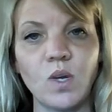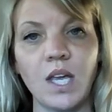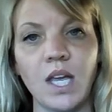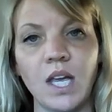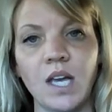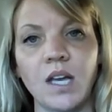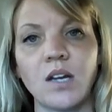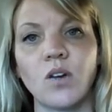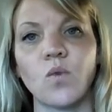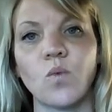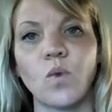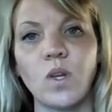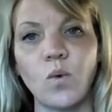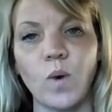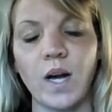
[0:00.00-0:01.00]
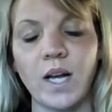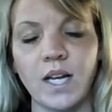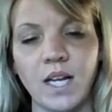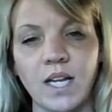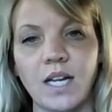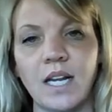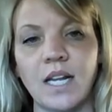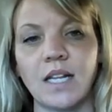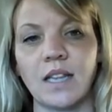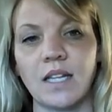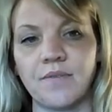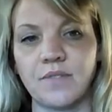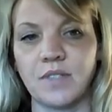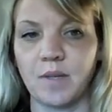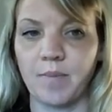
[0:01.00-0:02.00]
can re-wet it and
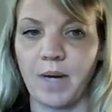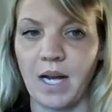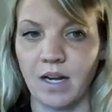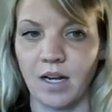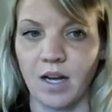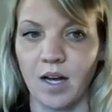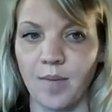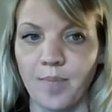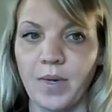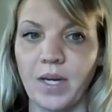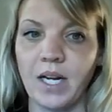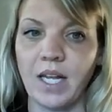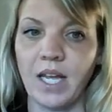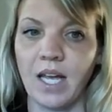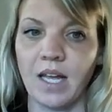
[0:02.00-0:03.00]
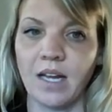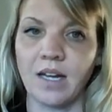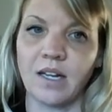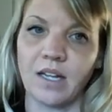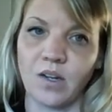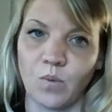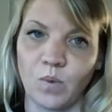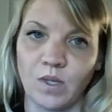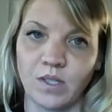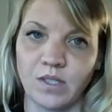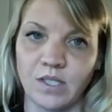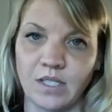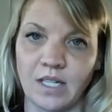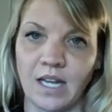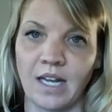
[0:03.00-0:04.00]
lift it back up. But again, it will
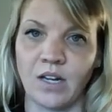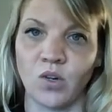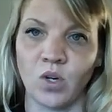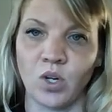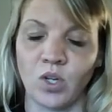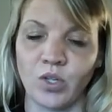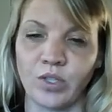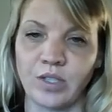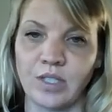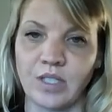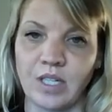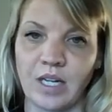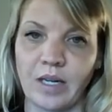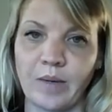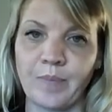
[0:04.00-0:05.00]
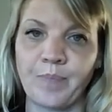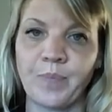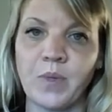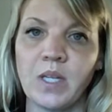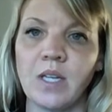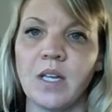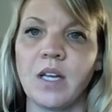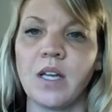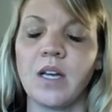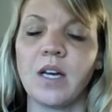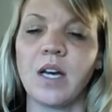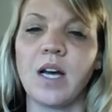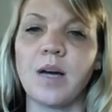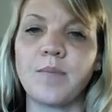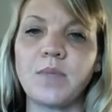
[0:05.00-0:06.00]
stain or it could stain.
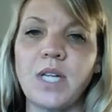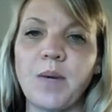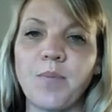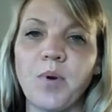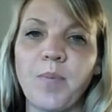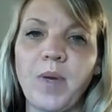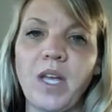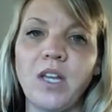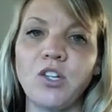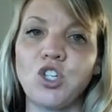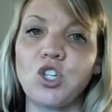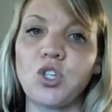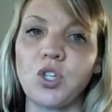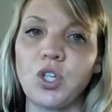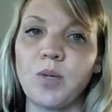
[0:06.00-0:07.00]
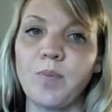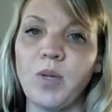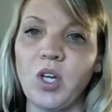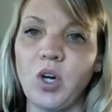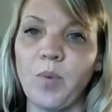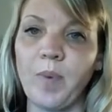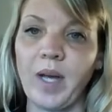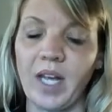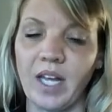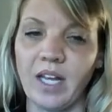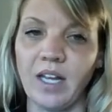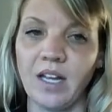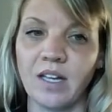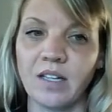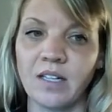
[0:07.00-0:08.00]
Tempera paint should be
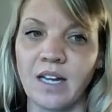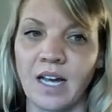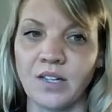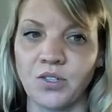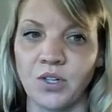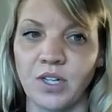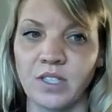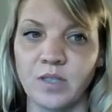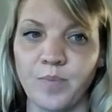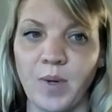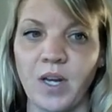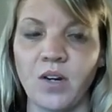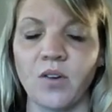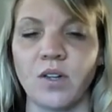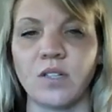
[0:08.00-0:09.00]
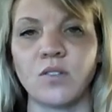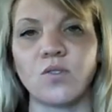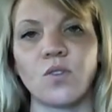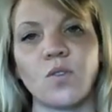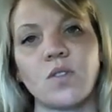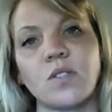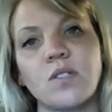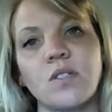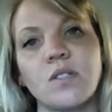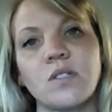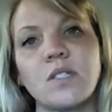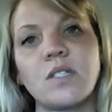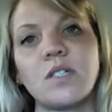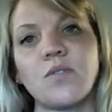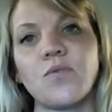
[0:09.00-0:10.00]
opaque, not transparent. So this is
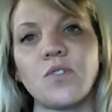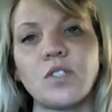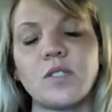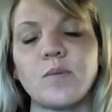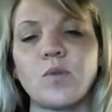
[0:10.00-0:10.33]
a difference